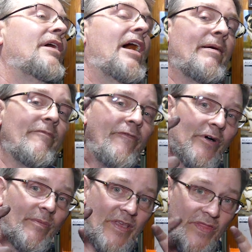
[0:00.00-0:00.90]
I'm
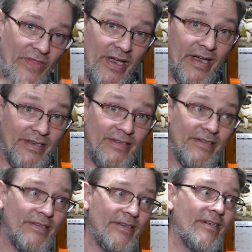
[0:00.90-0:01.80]
filming
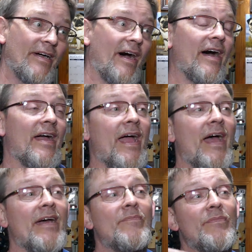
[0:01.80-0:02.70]
this
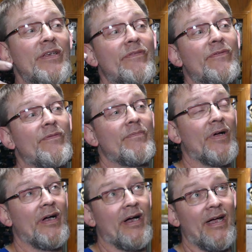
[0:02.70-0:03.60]
ahead, bef
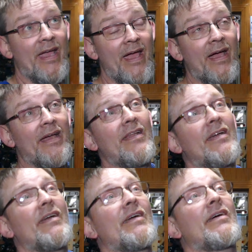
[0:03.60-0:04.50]
ahead
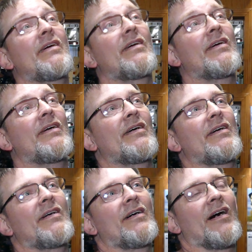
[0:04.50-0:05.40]

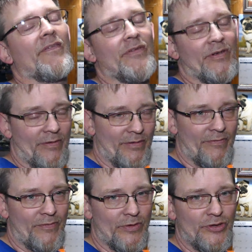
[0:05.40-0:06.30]
of their
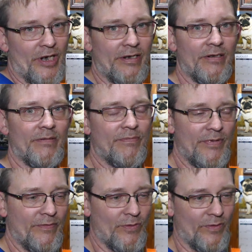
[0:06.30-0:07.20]
full shed,
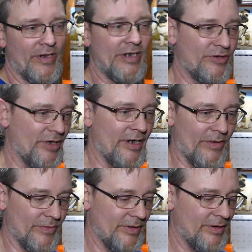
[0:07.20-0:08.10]
before they shed
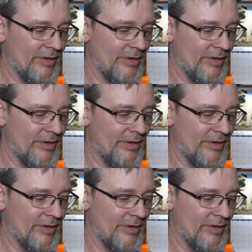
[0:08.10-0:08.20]
out.